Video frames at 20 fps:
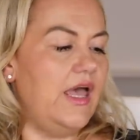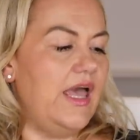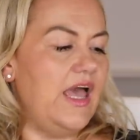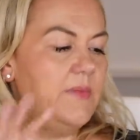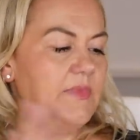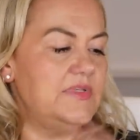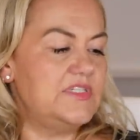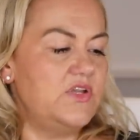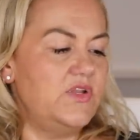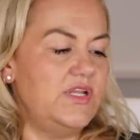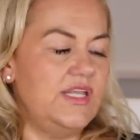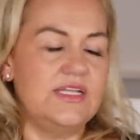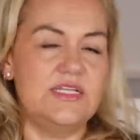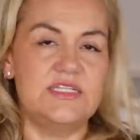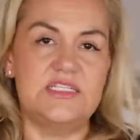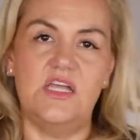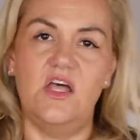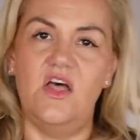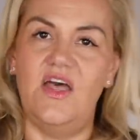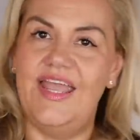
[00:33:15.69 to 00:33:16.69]
Amazonian
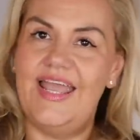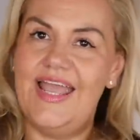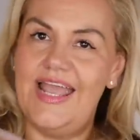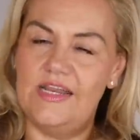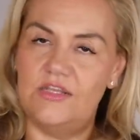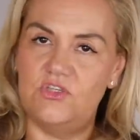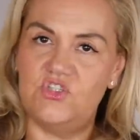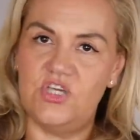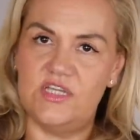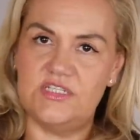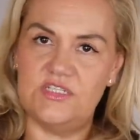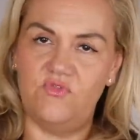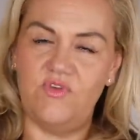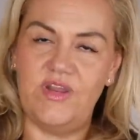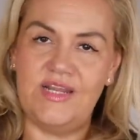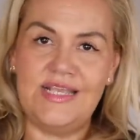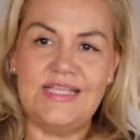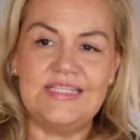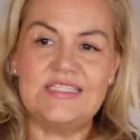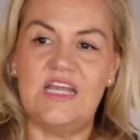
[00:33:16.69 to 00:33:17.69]
SI, energizing
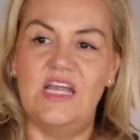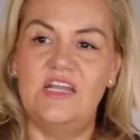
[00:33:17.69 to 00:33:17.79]
radiance.